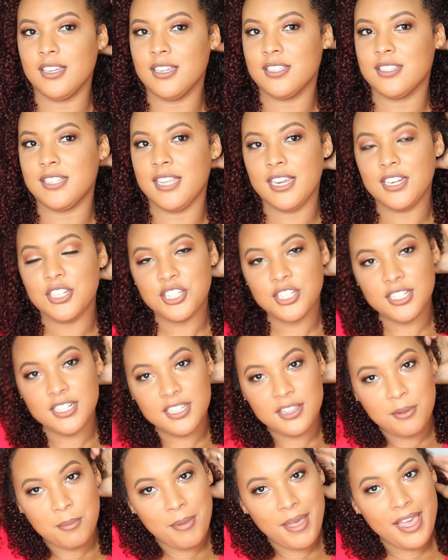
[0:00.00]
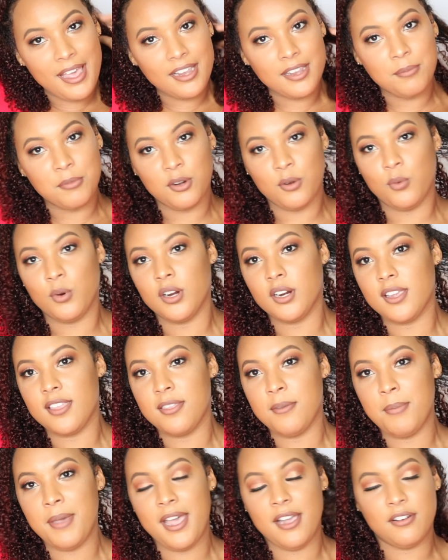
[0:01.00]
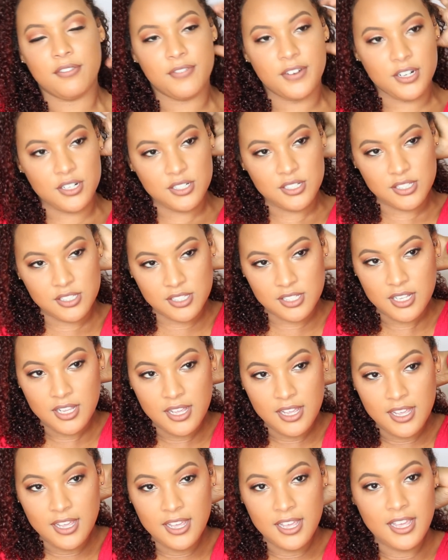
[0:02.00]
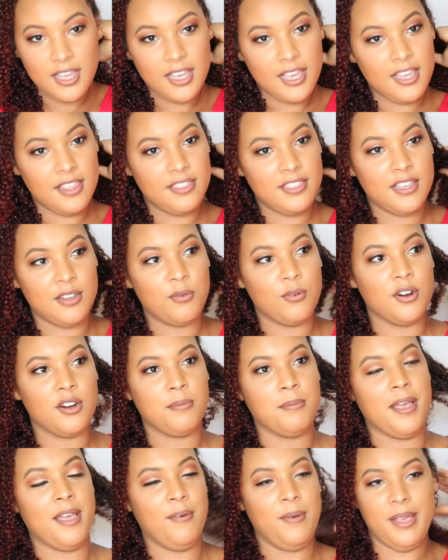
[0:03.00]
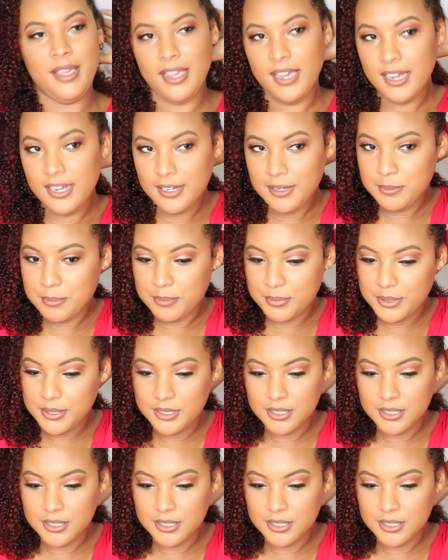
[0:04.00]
a section in the back. I'm gonna work in the back first and then work my way up.